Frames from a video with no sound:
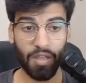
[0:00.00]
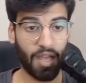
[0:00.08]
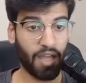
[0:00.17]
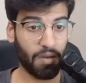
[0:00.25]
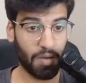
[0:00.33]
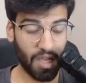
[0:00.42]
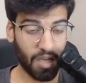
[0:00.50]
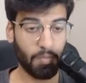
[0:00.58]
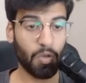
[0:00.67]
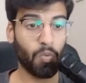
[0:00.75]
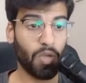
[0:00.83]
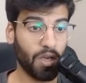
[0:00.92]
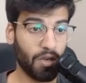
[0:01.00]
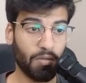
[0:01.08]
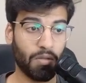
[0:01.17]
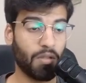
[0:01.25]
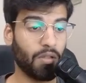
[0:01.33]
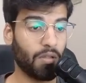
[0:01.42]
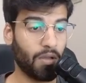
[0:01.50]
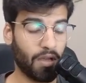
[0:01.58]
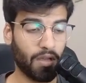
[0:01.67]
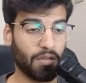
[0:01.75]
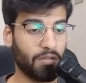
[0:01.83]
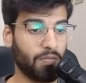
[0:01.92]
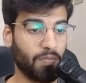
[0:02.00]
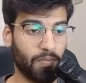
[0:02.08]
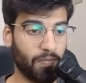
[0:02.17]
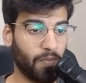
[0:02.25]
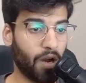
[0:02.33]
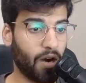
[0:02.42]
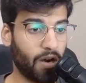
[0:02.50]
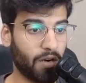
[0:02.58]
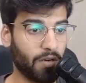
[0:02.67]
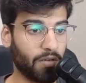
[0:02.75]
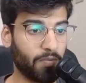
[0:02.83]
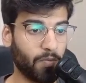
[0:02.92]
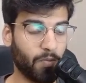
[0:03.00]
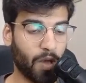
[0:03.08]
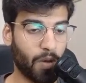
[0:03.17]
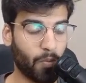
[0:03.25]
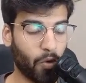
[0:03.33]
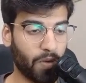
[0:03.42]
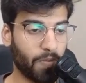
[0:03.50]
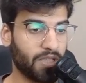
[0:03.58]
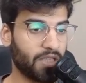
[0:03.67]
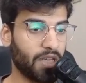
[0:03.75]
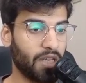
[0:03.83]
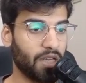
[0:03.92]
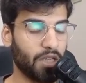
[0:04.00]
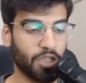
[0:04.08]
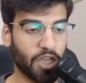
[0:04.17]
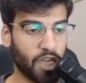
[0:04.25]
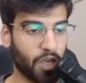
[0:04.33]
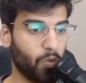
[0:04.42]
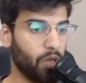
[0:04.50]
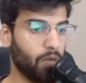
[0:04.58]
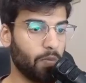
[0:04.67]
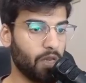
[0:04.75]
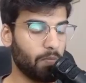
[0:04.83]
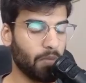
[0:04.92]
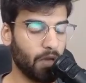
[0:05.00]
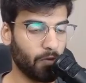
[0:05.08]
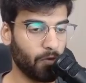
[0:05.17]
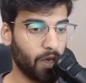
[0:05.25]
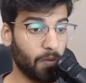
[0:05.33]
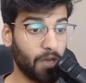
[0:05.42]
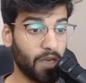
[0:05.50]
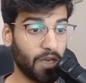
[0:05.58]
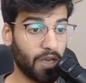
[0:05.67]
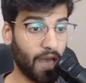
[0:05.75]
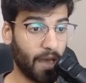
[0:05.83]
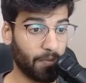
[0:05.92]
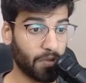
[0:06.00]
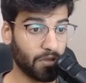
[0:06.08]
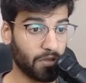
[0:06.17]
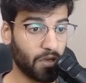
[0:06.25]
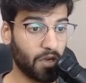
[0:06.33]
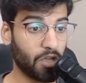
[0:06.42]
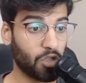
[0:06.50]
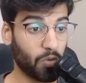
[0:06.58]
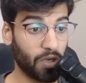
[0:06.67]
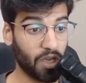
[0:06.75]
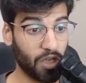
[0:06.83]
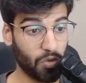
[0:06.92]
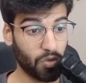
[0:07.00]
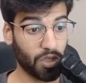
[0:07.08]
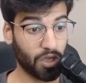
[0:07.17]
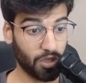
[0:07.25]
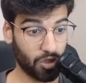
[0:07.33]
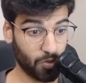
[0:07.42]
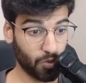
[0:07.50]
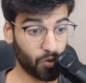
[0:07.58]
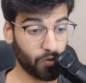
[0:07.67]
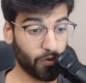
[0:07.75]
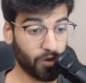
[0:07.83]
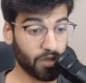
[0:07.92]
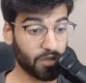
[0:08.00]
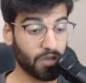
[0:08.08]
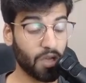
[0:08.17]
And in between, our appointment setting and checking availability happens. So we're going to use a custom tool for this.